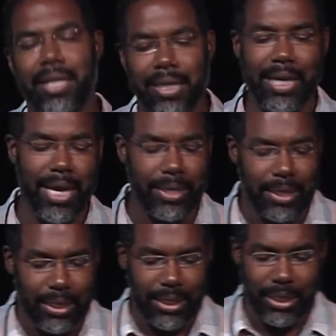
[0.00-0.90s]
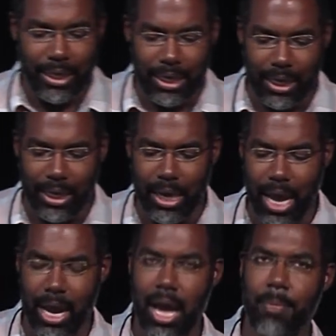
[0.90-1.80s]
again,
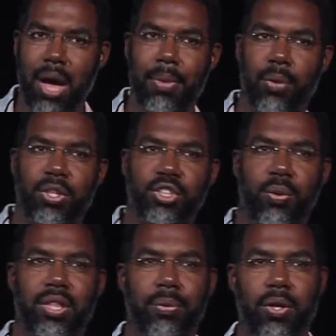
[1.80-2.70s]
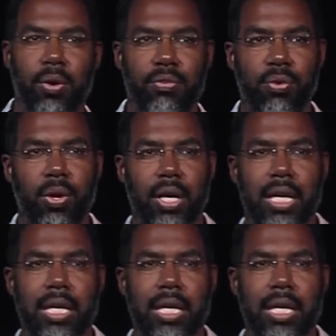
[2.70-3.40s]
I'm not really sure what they were going for